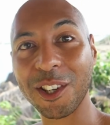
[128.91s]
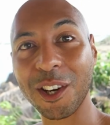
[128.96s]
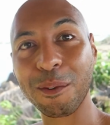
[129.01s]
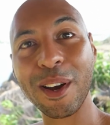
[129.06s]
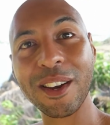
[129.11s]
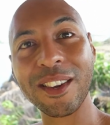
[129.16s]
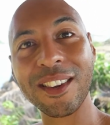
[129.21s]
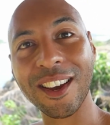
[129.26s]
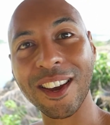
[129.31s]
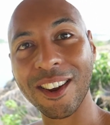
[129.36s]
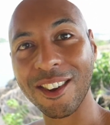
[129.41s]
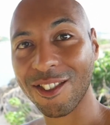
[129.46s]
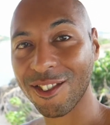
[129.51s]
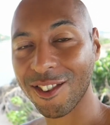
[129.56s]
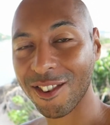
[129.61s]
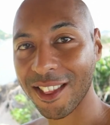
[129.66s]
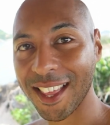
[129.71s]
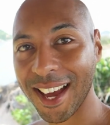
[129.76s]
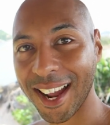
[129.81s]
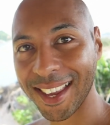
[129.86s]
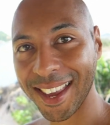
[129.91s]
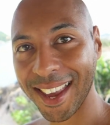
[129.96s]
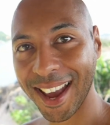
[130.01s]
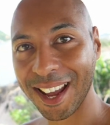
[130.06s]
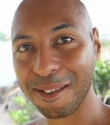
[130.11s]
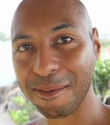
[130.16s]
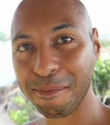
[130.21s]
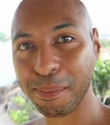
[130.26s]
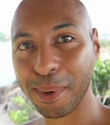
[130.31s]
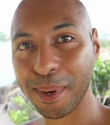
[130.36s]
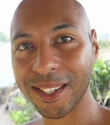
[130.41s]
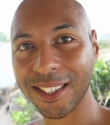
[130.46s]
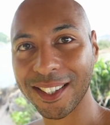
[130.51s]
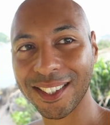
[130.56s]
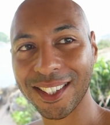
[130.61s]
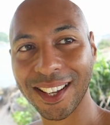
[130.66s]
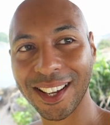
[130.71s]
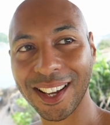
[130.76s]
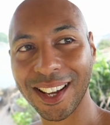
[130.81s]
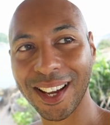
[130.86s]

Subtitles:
so I won't go through that again, but